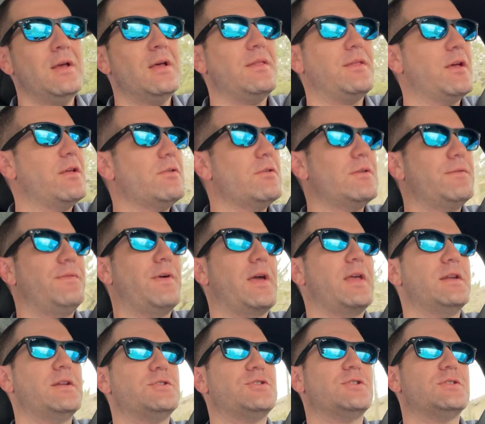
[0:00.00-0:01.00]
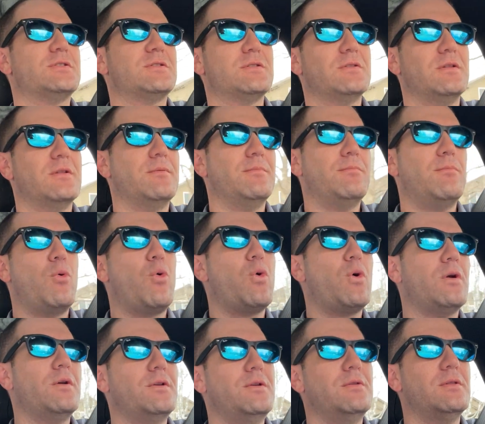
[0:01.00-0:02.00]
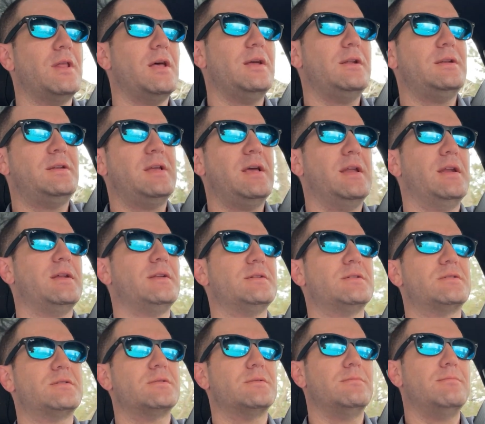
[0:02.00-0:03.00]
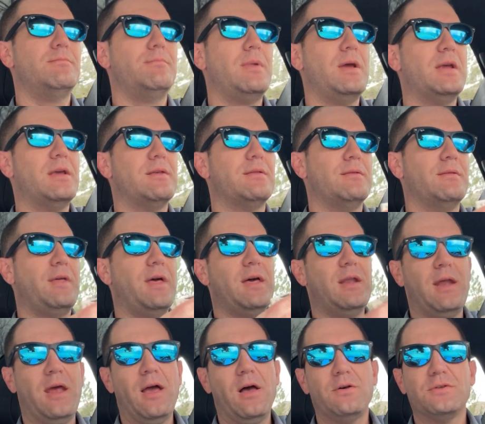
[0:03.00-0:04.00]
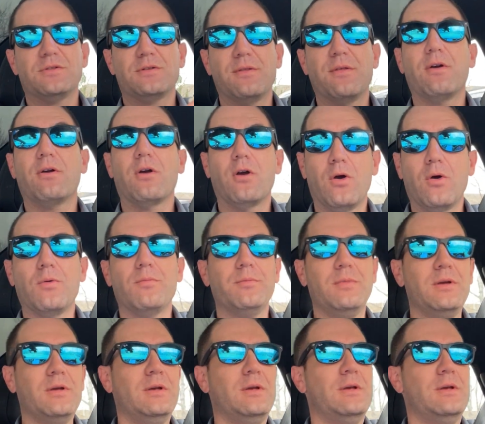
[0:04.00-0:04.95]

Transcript: The other advantage is the more you let tenants make that house their home,